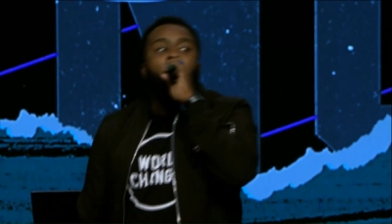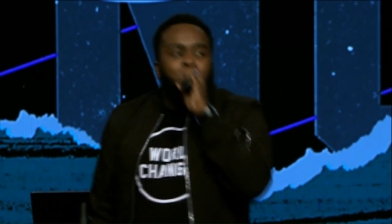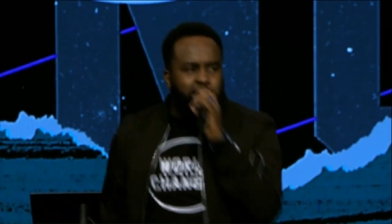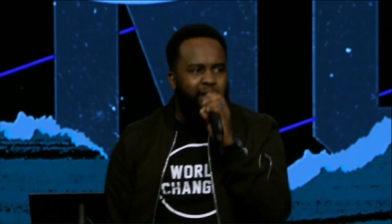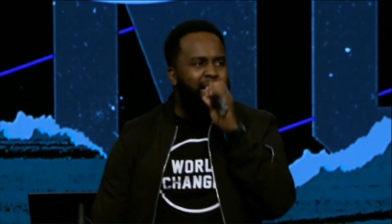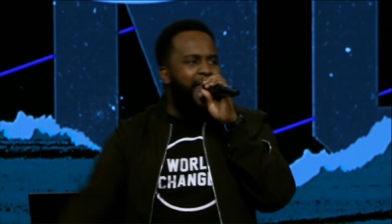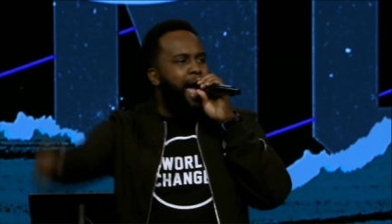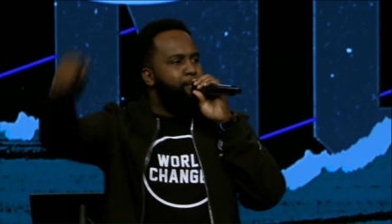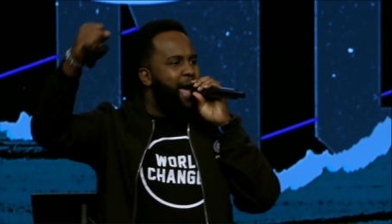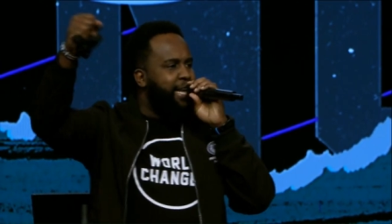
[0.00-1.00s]
so that I
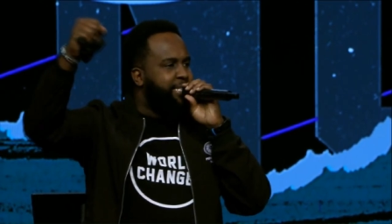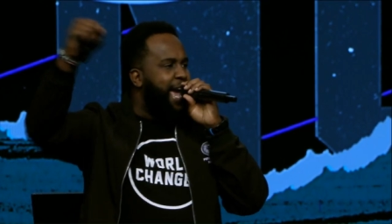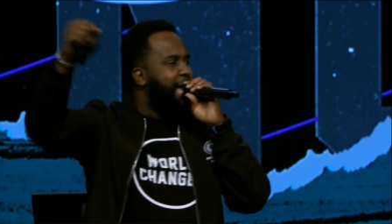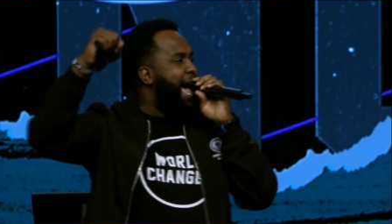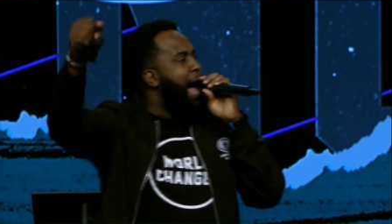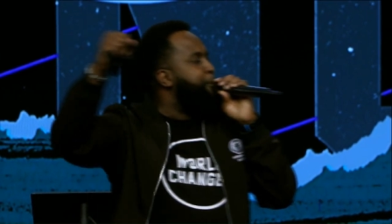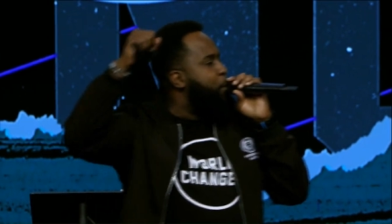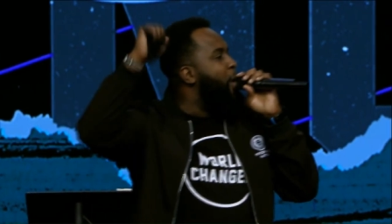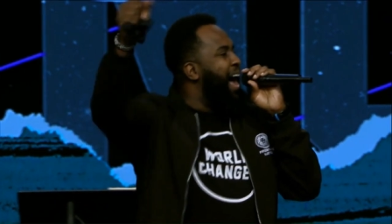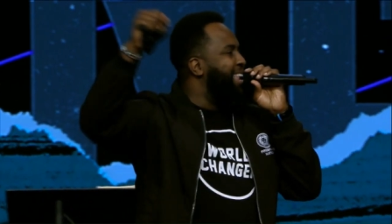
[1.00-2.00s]
may take up
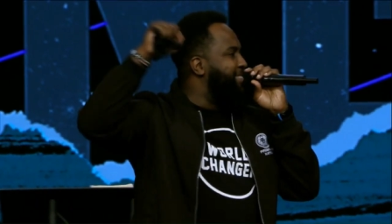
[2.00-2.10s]
one